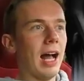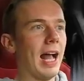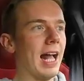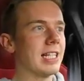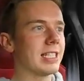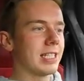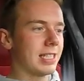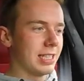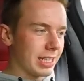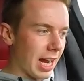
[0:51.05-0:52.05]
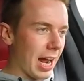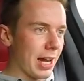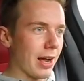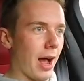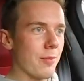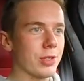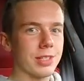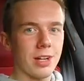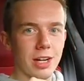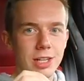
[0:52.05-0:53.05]
And today I'm
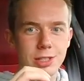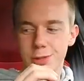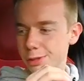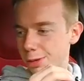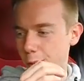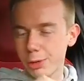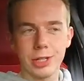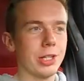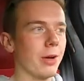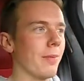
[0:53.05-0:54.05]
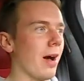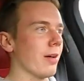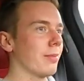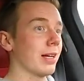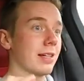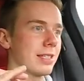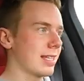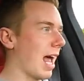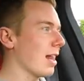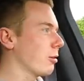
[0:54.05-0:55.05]
just going to talk you about, because
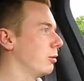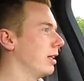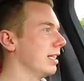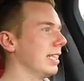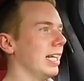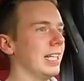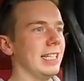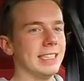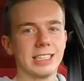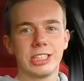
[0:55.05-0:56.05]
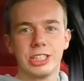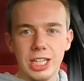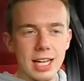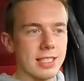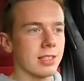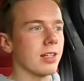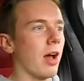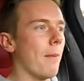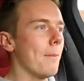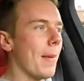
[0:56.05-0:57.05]
that one is just
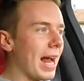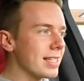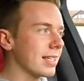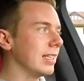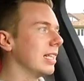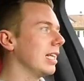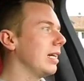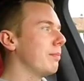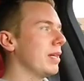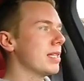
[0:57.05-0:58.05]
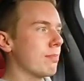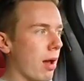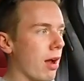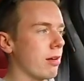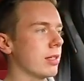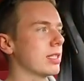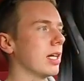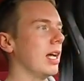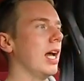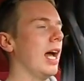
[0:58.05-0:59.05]
amazingly bespoke,
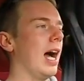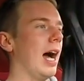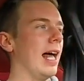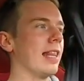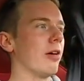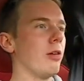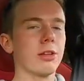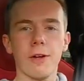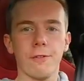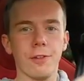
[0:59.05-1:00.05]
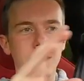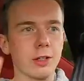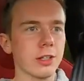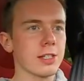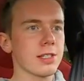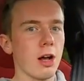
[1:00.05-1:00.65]
and all the features,